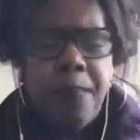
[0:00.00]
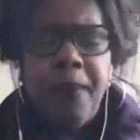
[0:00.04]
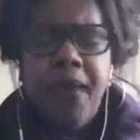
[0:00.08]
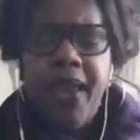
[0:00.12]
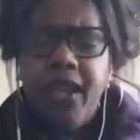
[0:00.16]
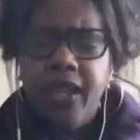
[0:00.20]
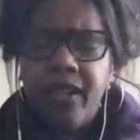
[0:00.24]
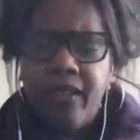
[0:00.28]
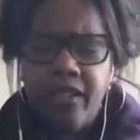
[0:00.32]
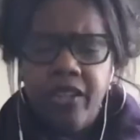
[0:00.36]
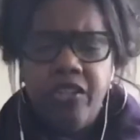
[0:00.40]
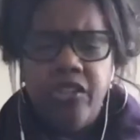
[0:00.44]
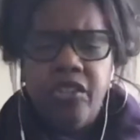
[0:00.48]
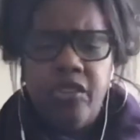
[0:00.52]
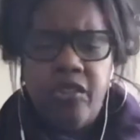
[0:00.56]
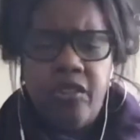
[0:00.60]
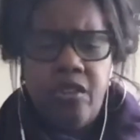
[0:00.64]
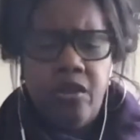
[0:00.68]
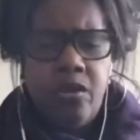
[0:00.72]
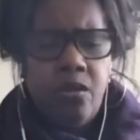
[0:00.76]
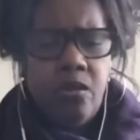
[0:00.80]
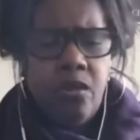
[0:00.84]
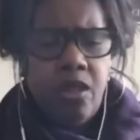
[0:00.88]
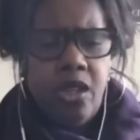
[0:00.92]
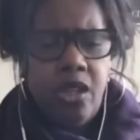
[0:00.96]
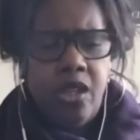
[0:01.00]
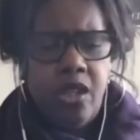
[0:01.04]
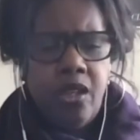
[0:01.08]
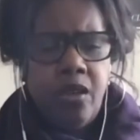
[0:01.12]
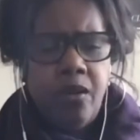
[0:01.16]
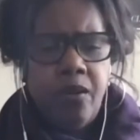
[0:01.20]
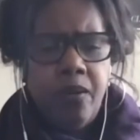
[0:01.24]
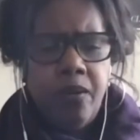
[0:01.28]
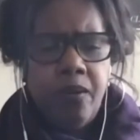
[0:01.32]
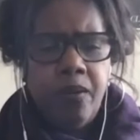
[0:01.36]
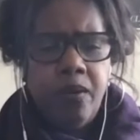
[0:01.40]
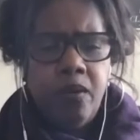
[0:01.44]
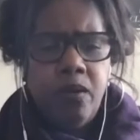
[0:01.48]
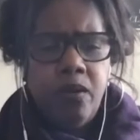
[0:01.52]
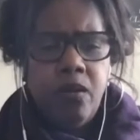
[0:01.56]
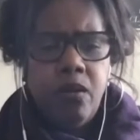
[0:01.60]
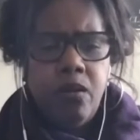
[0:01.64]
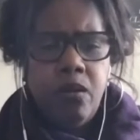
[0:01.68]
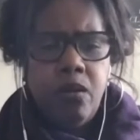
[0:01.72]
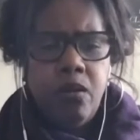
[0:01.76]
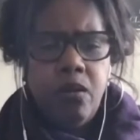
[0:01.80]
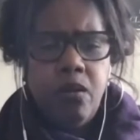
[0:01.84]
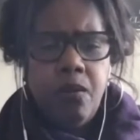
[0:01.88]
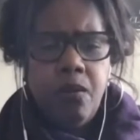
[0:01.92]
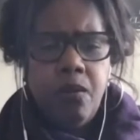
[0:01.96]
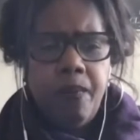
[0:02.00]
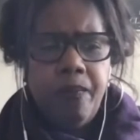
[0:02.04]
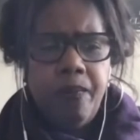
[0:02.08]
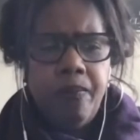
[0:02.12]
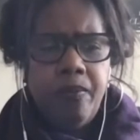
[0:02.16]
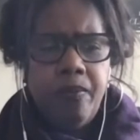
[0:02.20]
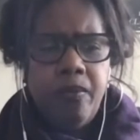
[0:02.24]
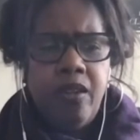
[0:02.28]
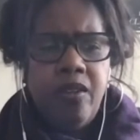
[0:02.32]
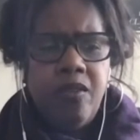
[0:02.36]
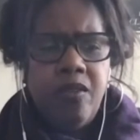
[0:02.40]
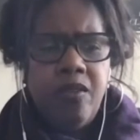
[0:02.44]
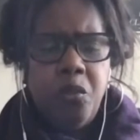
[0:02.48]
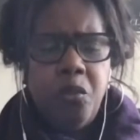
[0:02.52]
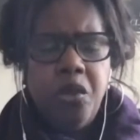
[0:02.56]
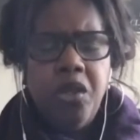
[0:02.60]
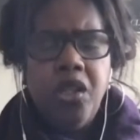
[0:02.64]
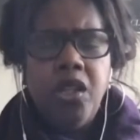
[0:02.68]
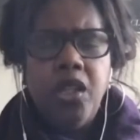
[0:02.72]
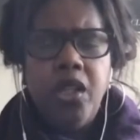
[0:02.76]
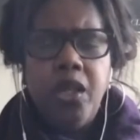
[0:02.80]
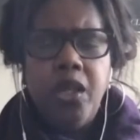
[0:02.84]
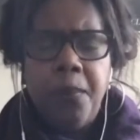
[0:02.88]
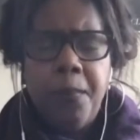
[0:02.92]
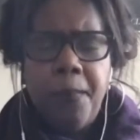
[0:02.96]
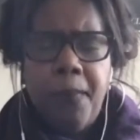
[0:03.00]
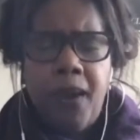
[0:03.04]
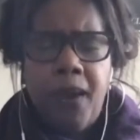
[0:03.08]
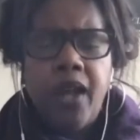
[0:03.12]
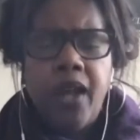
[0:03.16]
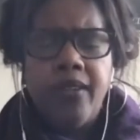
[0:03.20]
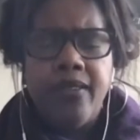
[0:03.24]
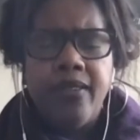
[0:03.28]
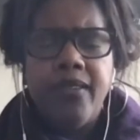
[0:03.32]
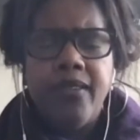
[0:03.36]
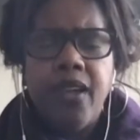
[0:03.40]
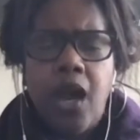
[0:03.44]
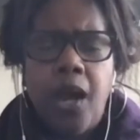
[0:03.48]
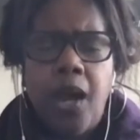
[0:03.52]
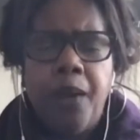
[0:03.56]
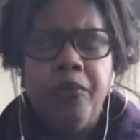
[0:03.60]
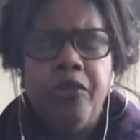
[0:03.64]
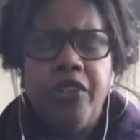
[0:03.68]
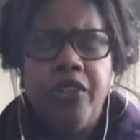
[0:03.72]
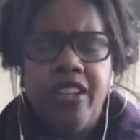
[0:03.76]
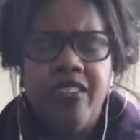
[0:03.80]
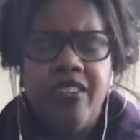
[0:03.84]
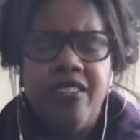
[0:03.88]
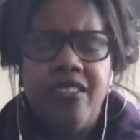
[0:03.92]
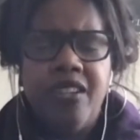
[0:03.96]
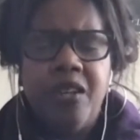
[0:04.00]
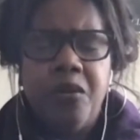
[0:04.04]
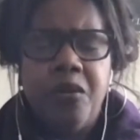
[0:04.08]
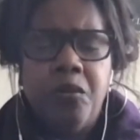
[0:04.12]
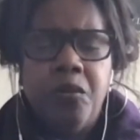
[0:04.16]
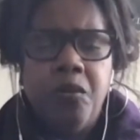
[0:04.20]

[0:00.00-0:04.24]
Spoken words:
paying attention to these really modest objects